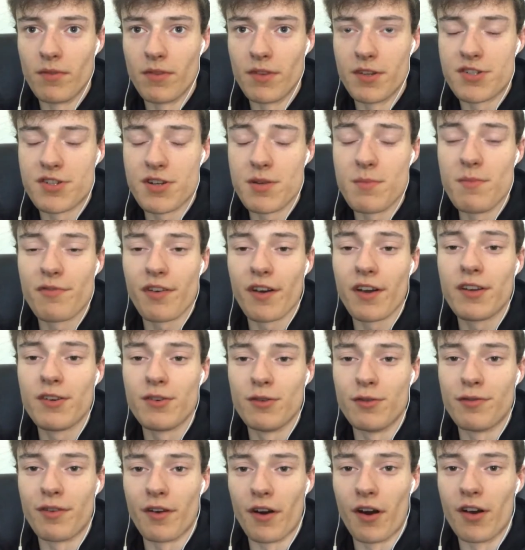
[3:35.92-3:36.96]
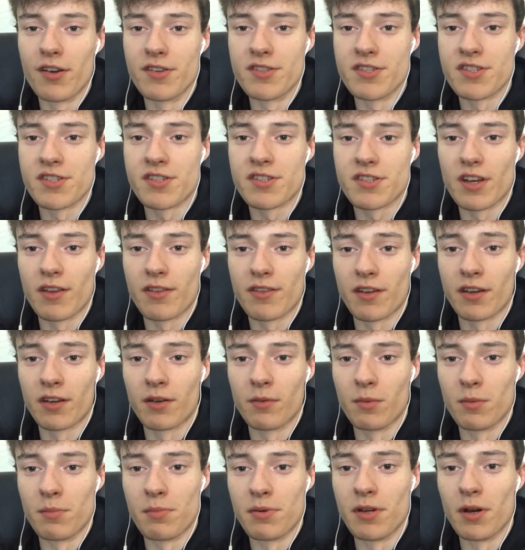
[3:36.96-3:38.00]
The dream final for us, I
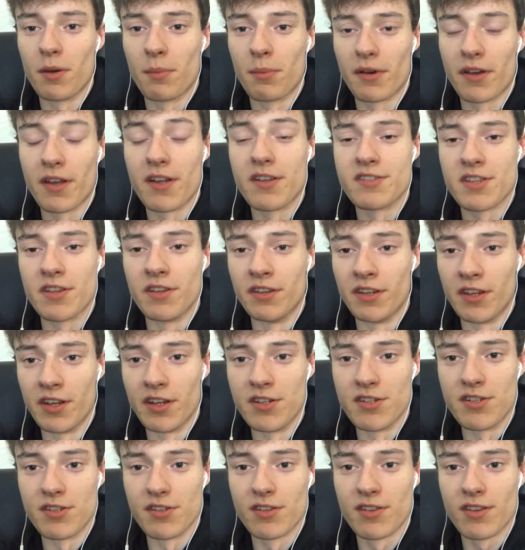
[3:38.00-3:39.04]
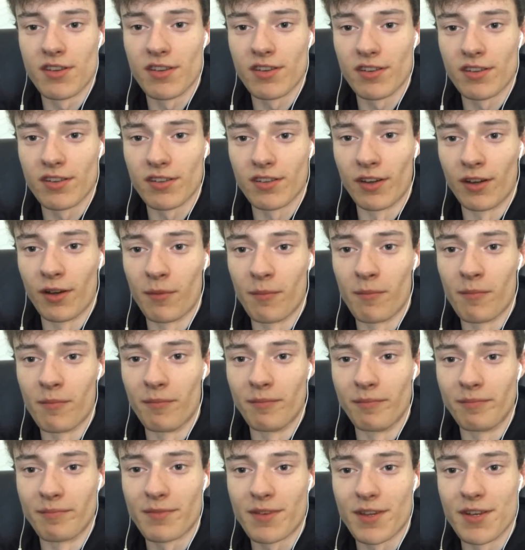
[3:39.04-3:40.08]
think, would be up against Endangered
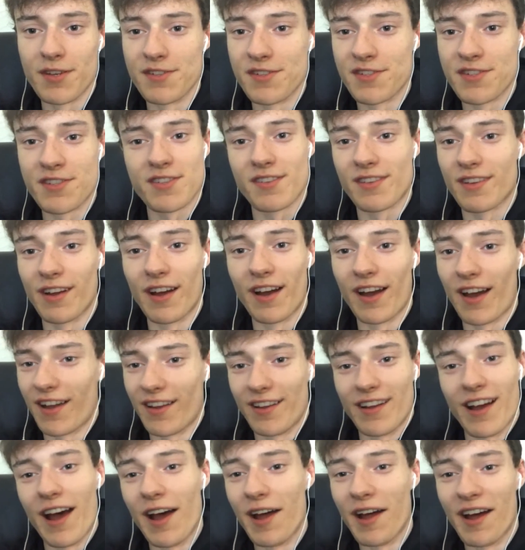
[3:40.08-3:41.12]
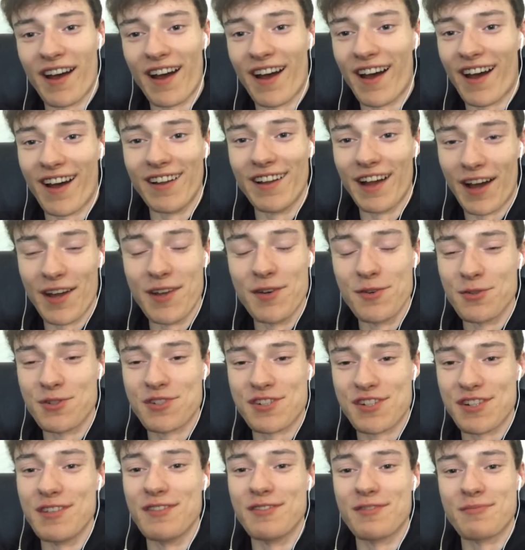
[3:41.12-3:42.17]
because um, I, I I know
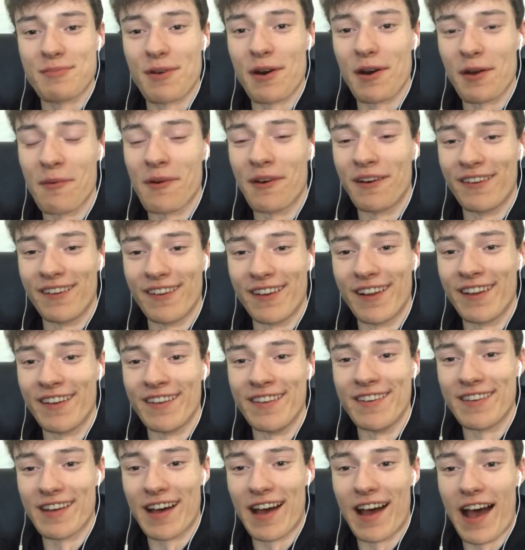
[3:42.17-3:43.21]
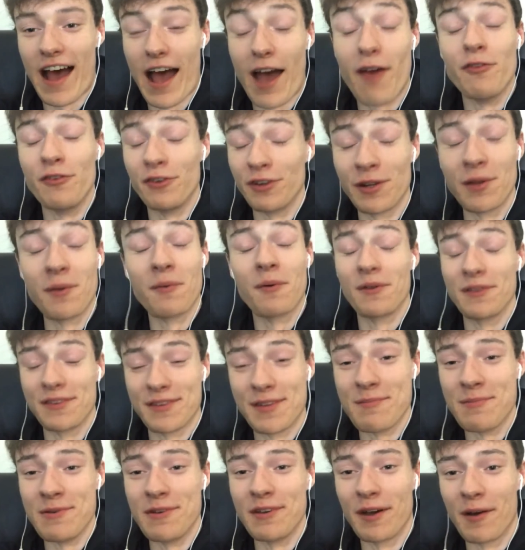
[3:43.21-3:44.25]
Chief pretty well, and I really want
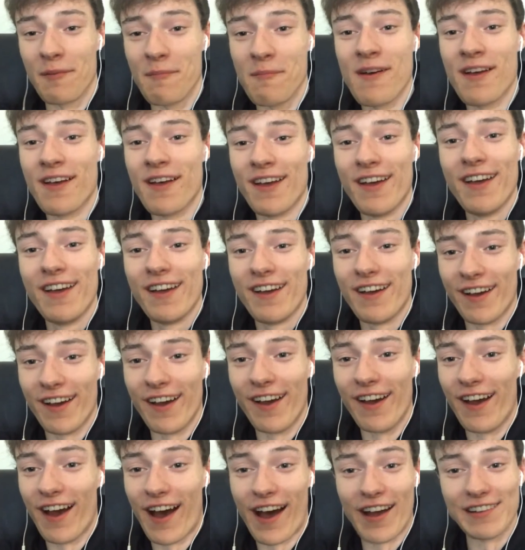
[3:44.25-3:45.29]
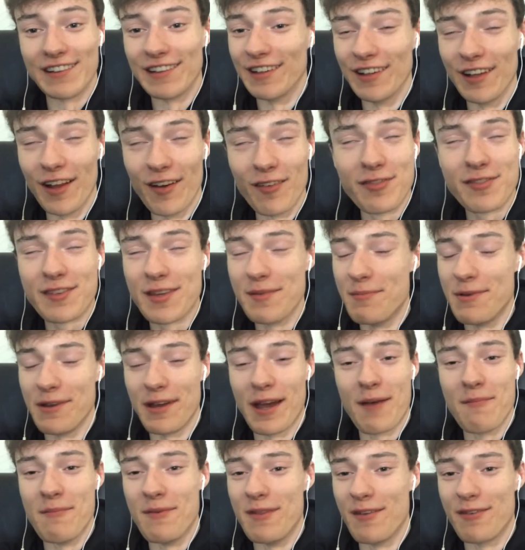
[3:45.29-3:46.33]
to beat him. Uh, I'd love to
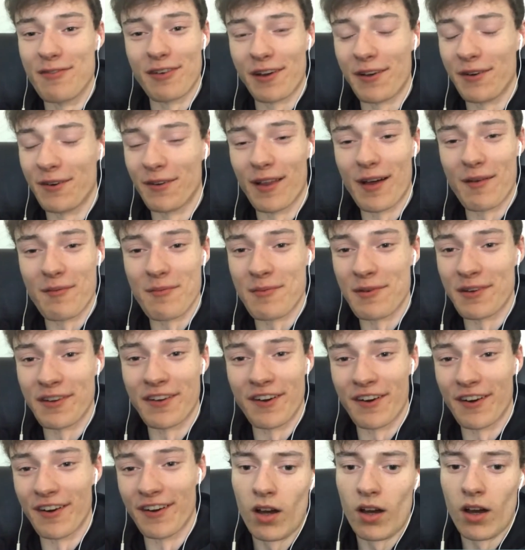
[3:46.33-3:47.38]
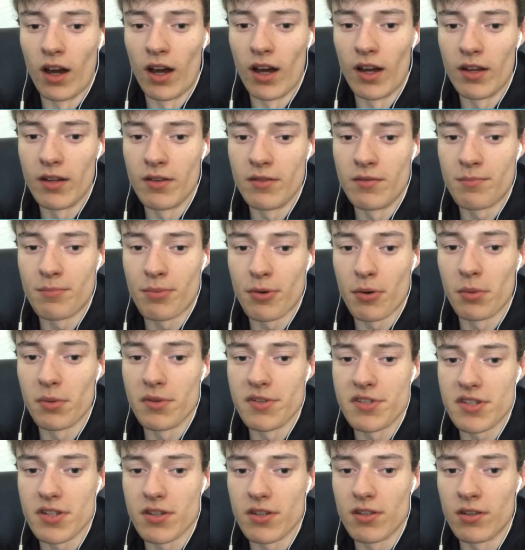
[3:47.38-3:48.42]
beat him in the final. That would be great. I'd
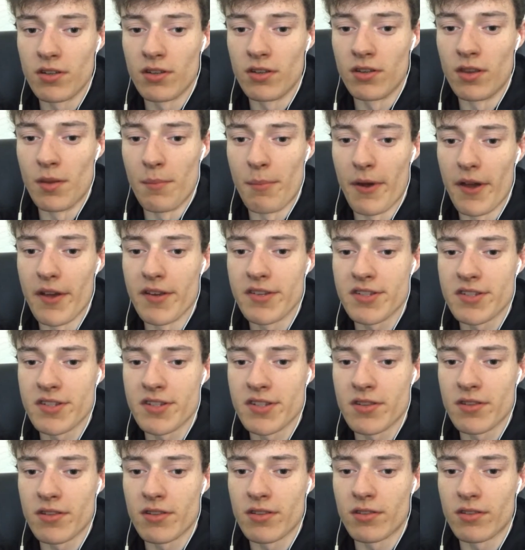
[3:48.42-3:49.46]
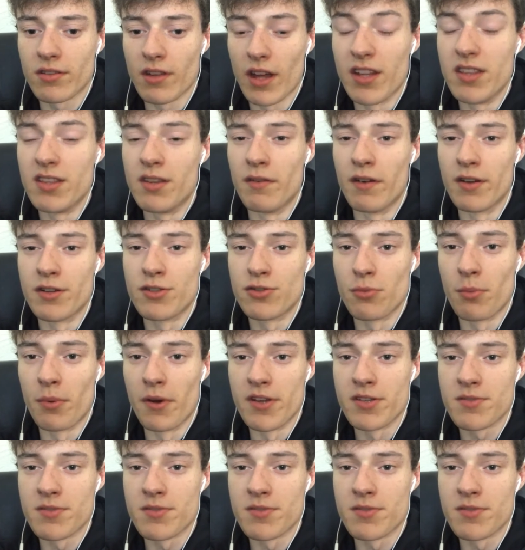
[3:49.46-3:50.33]
probably say the best individual best